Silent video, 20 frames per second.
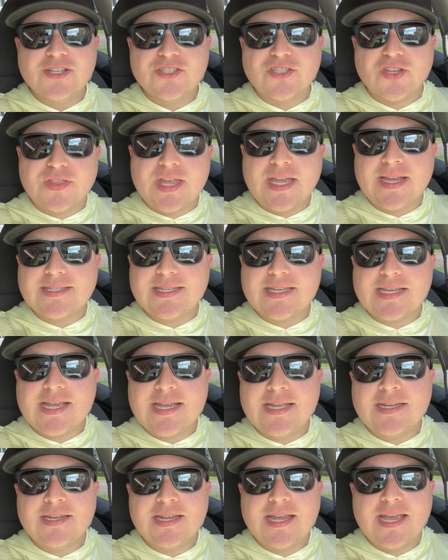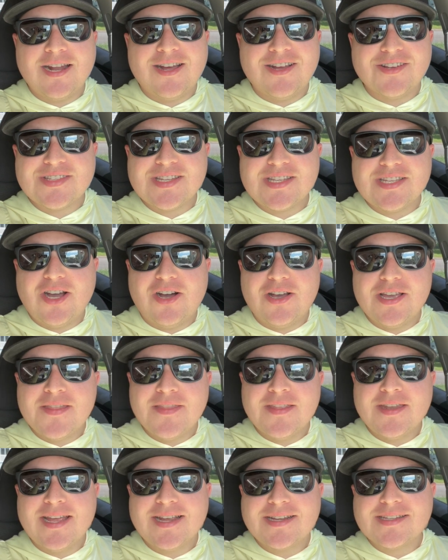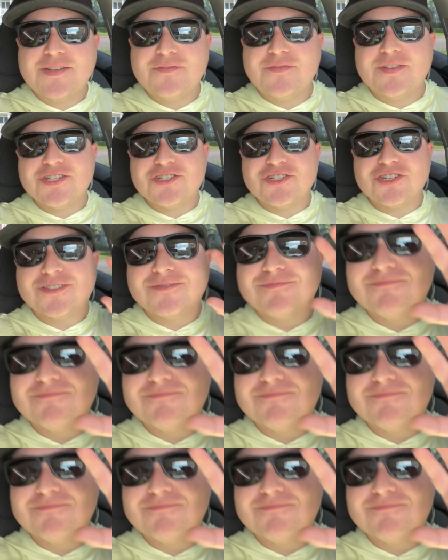So thanks again, and I'll see y'all in the next adventure.